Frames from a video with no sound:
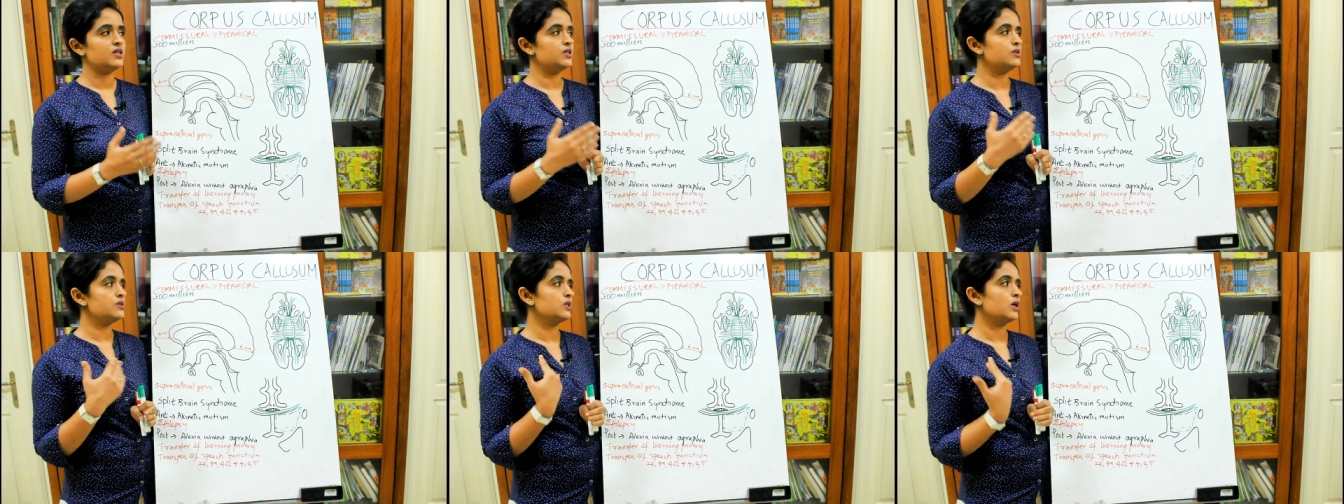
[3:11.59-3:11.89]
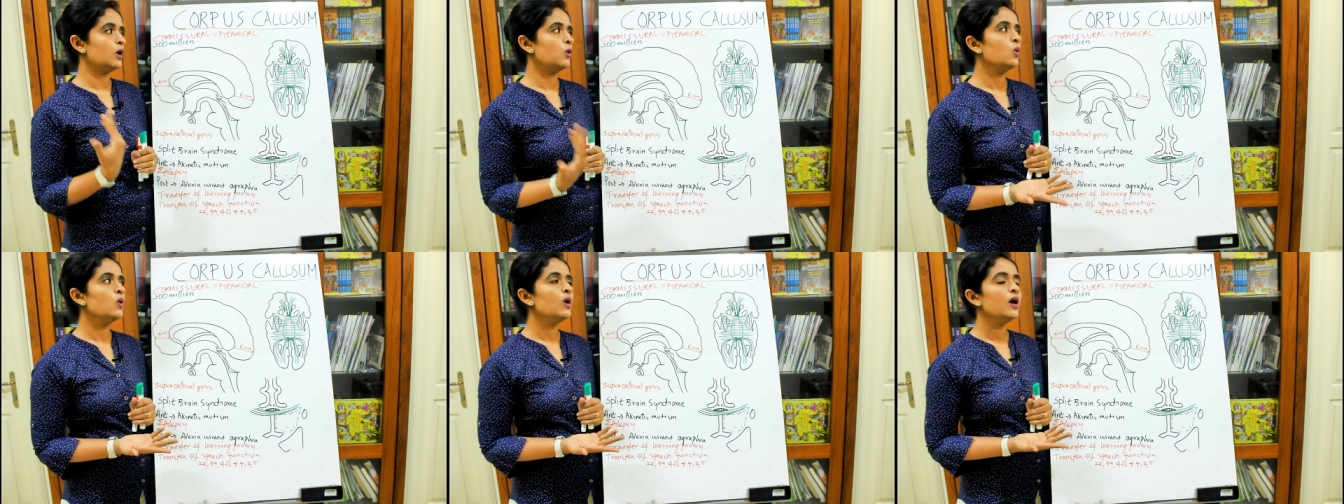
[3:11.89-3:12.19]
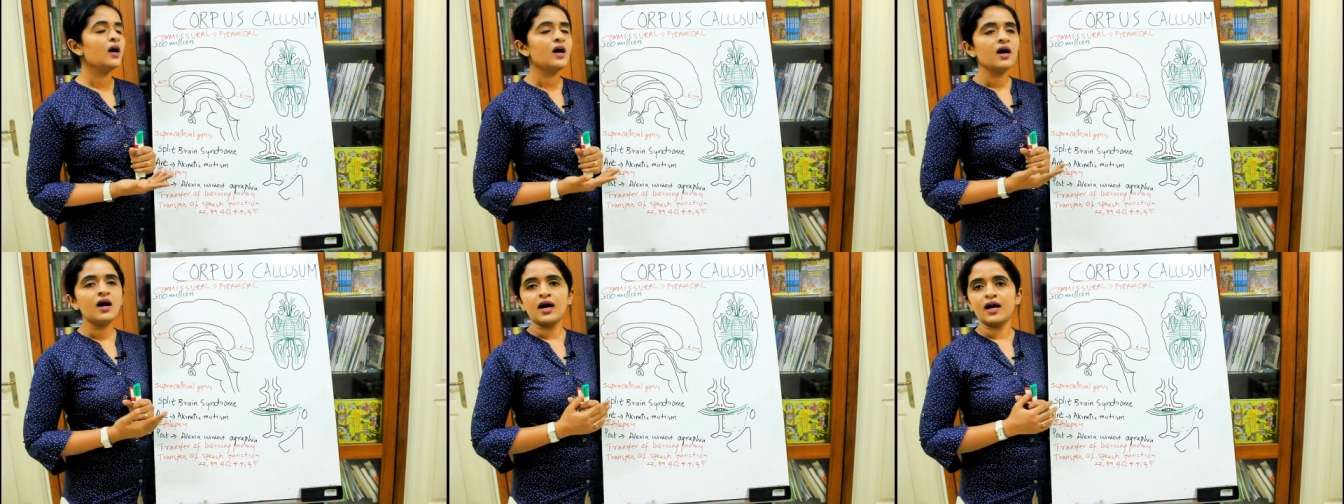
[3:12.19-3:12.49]
That is how
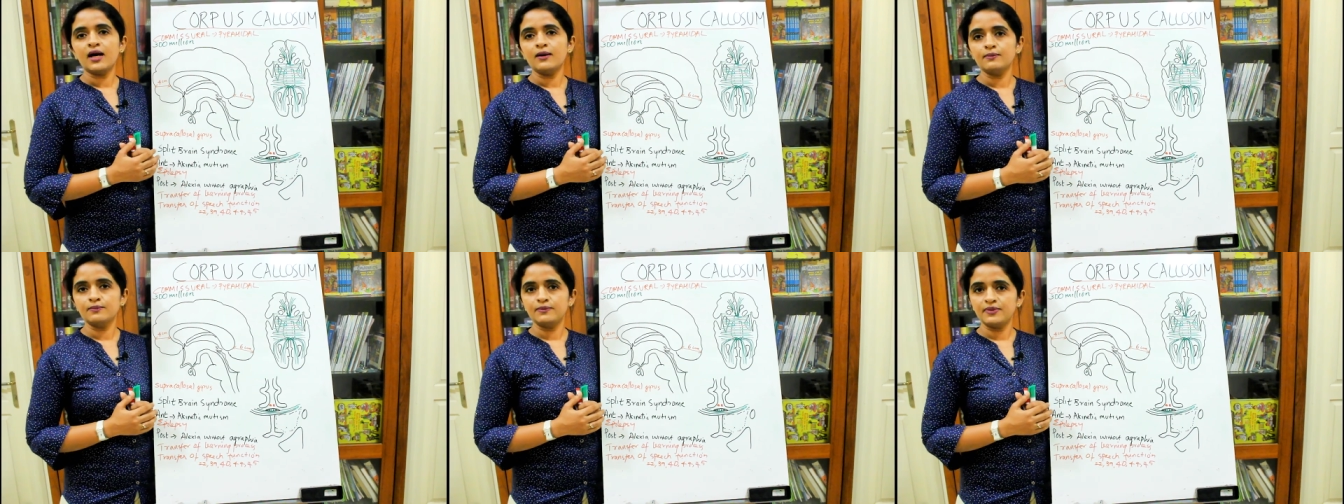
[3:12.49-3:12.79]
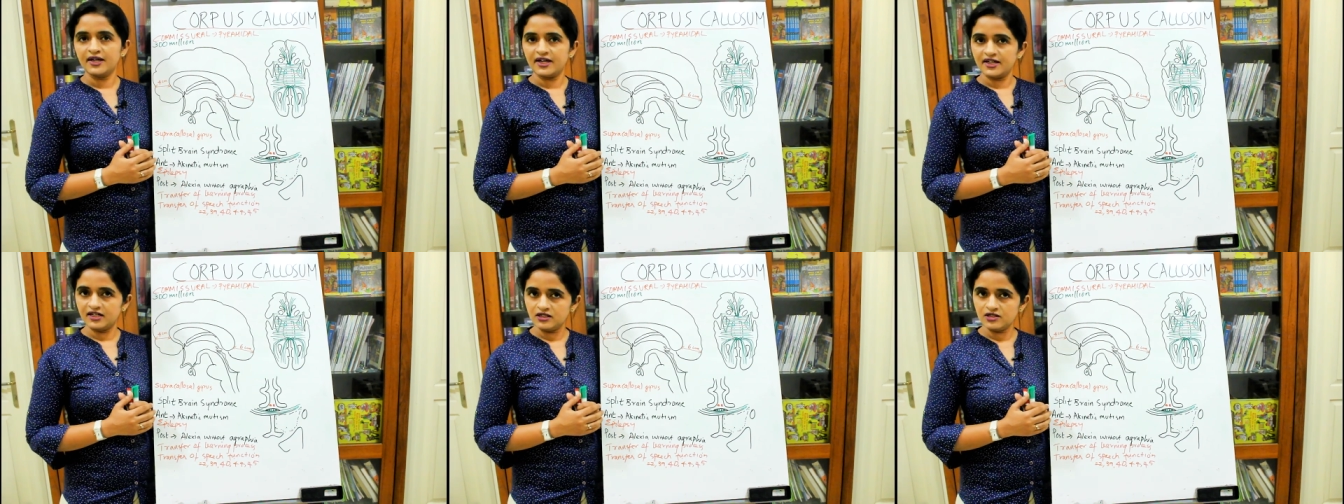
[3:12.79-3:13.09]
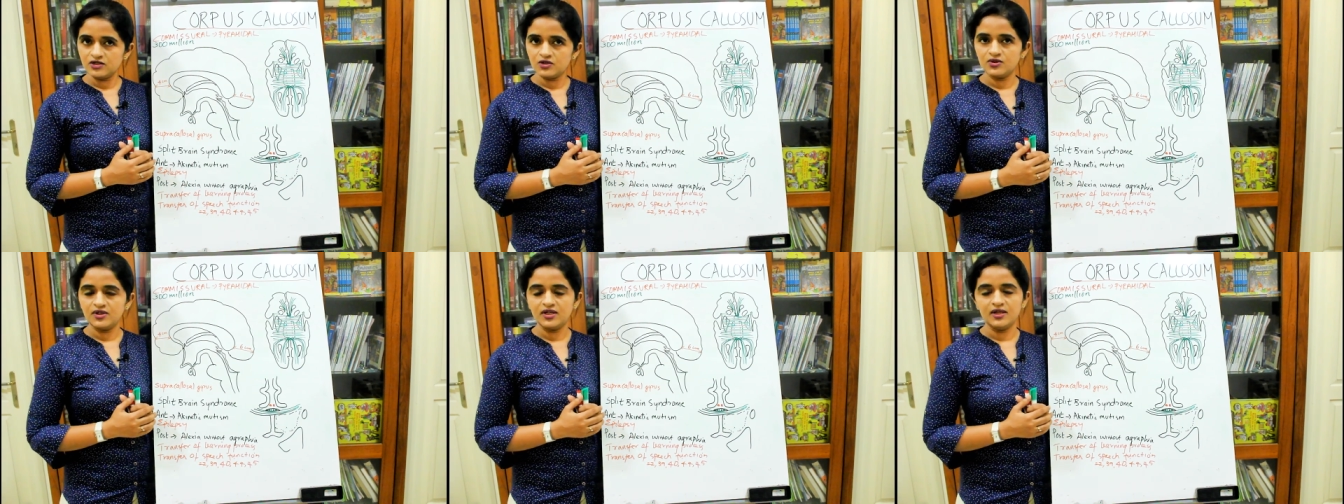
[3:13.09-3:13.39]
I'm
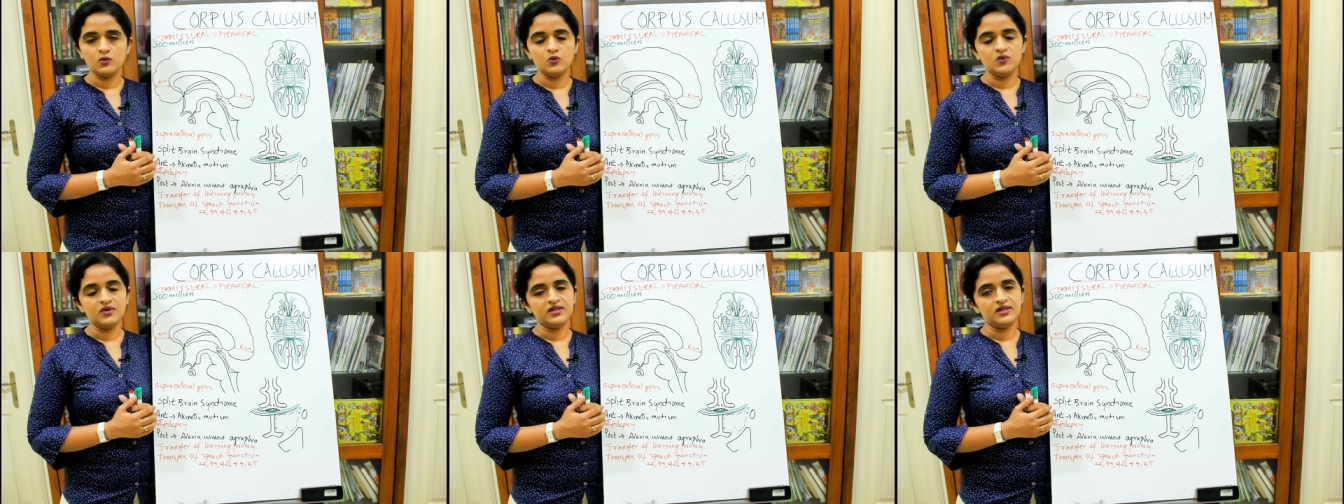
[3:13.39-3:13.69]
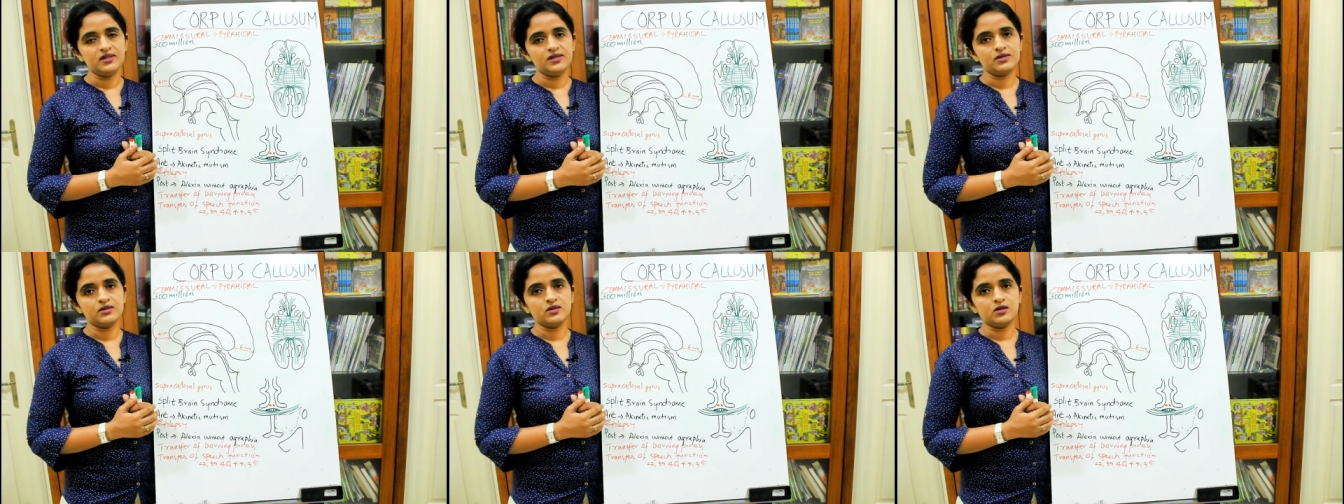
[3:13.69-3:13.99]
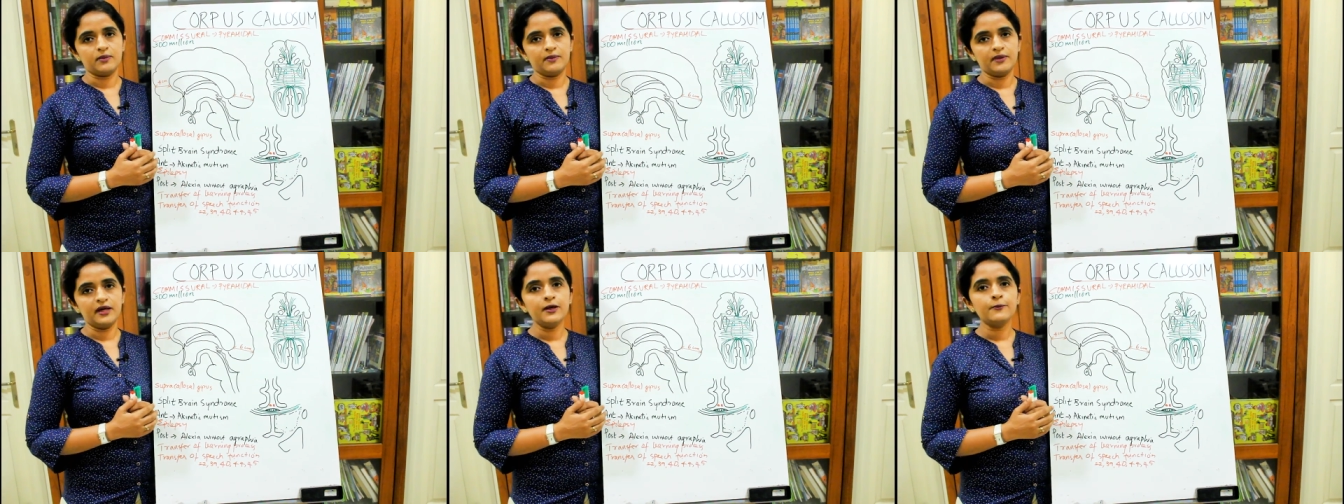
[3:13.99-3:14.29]
planning to deal with this
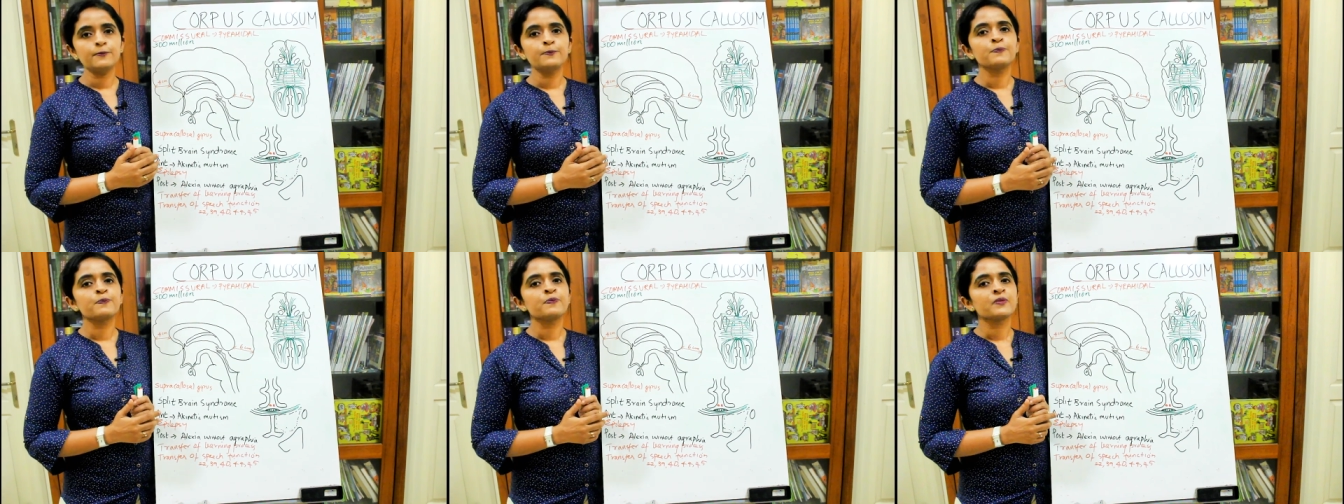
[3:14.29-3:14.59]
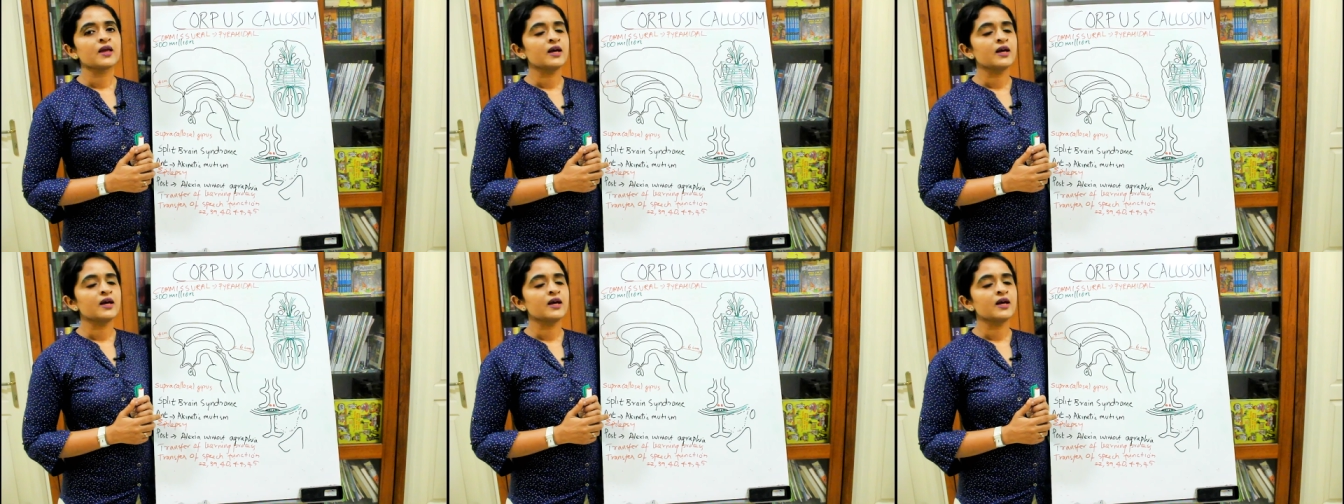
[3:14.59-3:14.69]
topic.